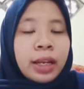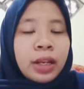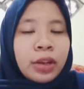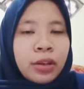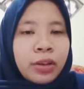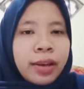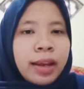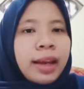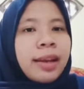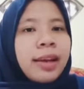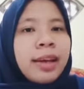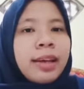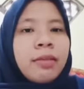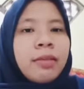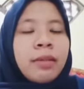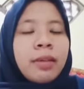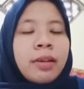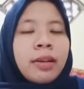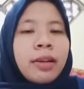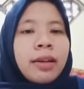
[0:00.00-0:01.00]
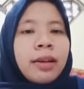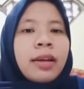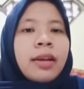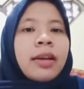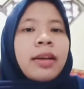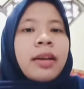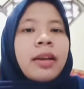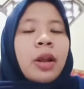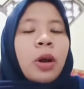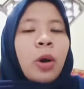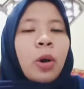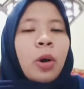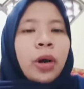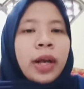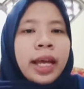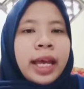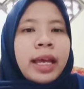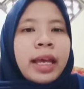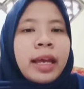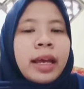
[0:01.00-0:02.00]
Do you get it?
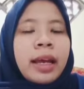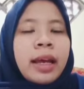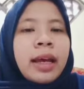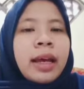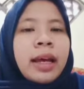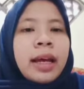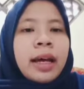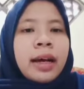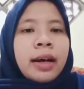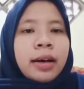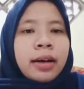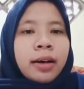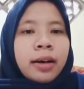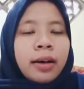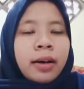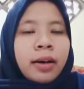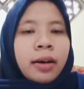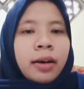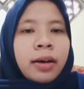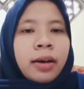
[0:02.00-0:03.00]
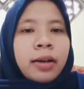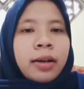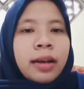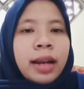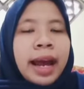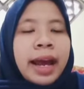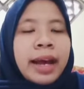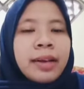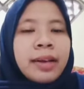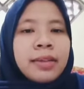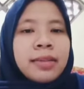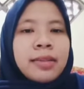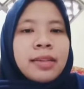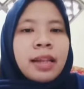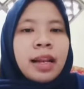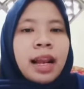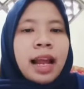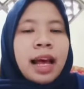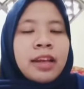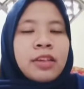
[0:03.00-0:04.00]
Okay. Next,
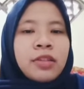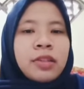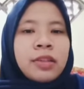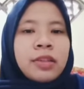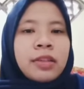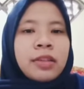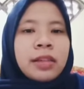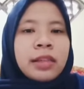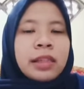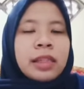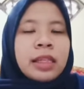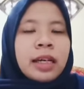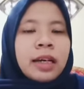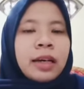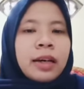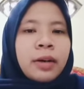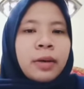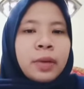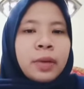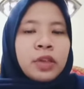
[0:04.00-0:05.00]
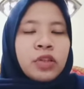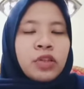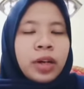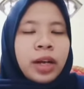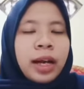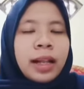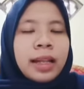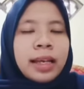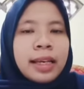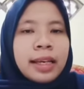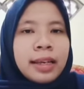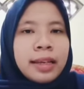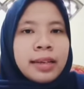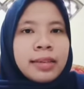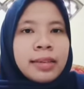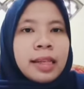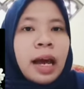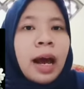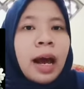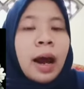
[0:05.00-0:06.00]
the last material
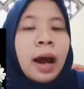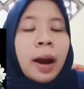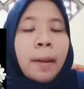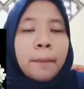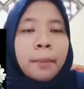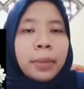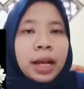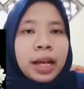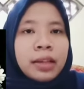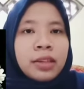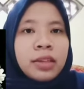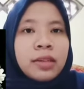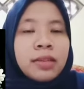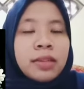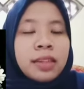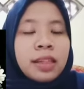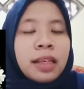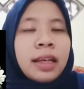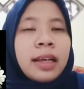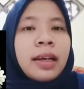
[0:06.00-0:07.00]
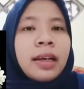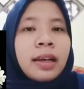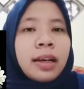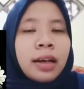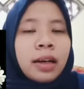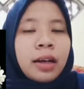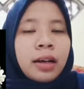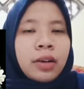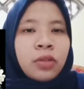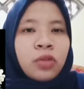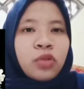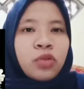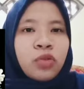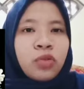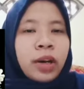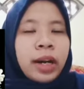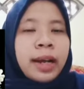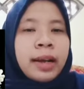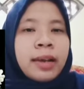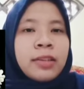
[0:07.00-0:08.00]
is predicting
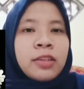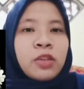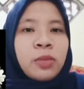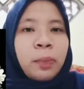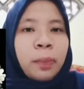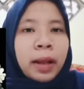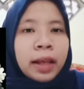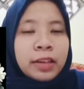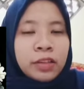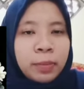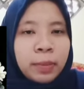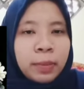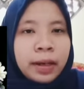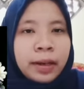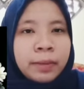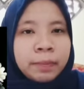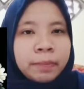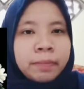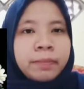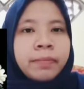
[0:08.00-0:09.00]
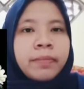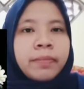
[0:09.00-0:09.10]
stress placement.